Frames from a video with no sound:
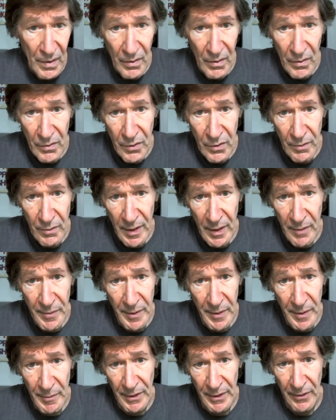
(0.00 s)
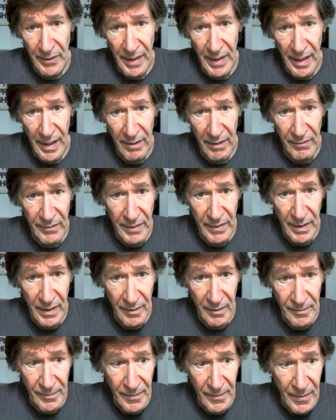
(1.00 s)
too many people don't have
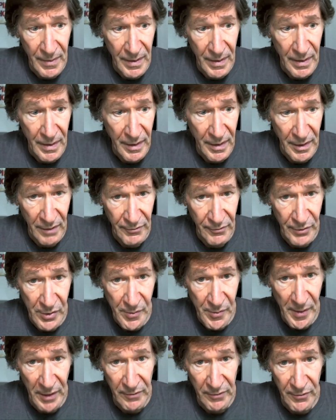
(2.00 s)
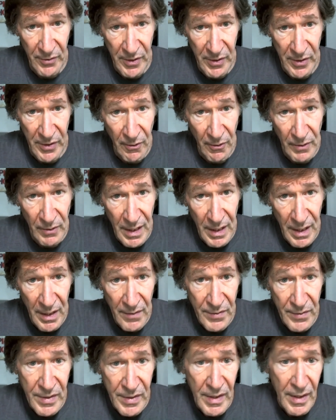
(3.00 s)
enough respect for their own
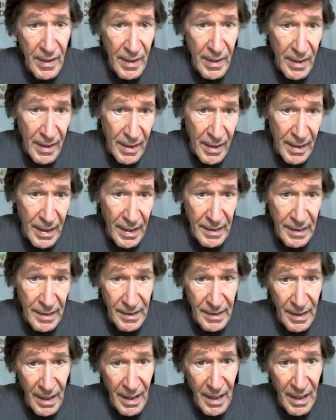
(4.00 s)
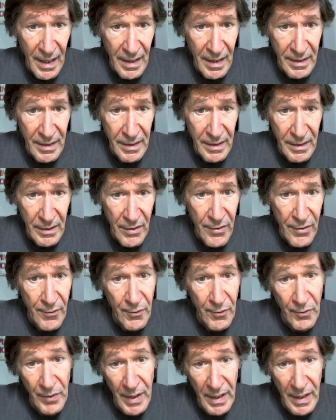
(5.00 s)
lives, and God,
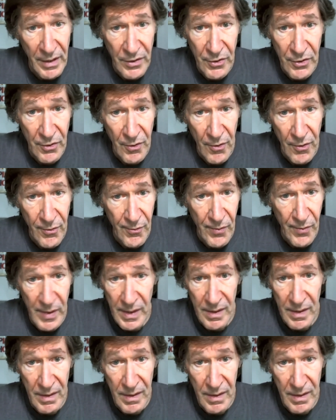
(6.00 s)
through nature, through these